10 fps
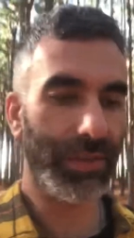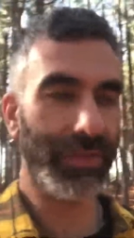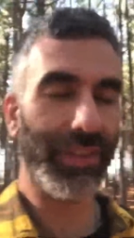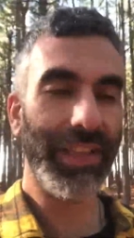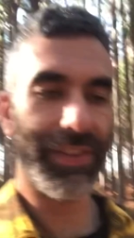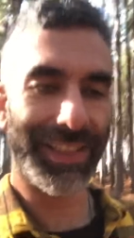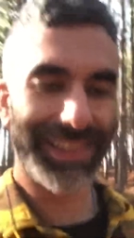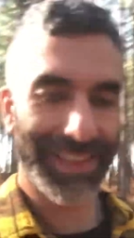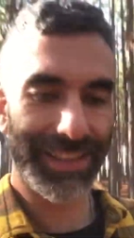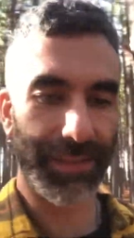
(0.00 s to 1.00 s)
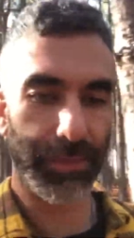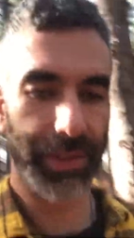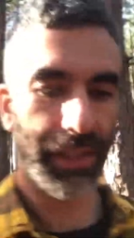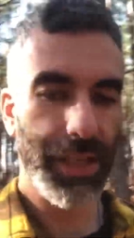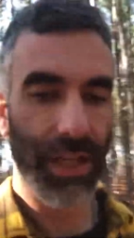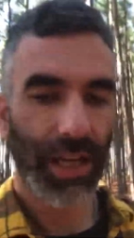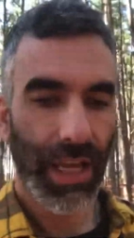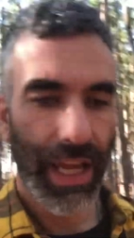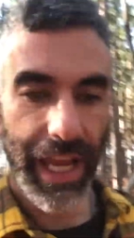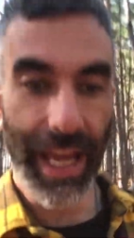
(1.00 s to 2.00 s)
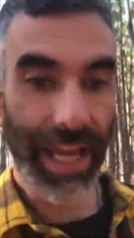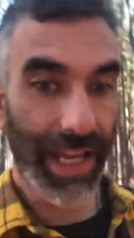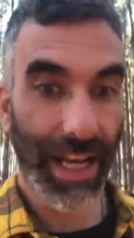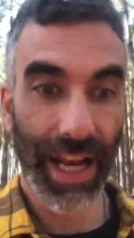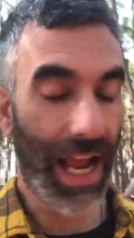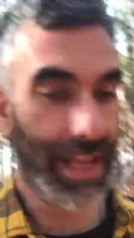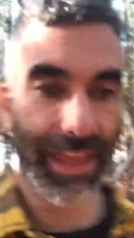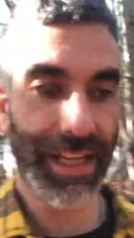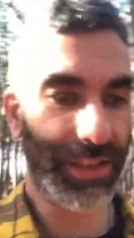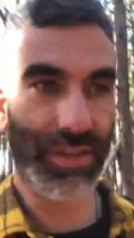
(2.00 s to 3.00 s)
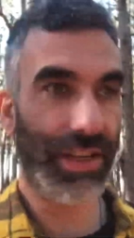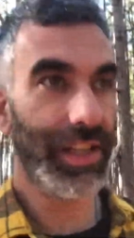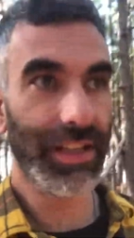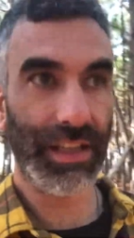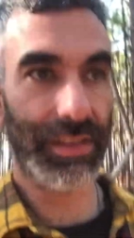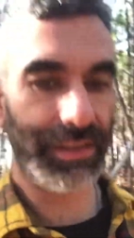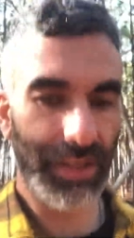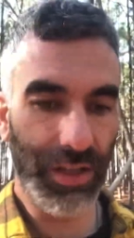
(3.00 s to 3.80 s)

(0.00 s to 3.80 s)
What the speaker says: of living systems. And I think it's genius, He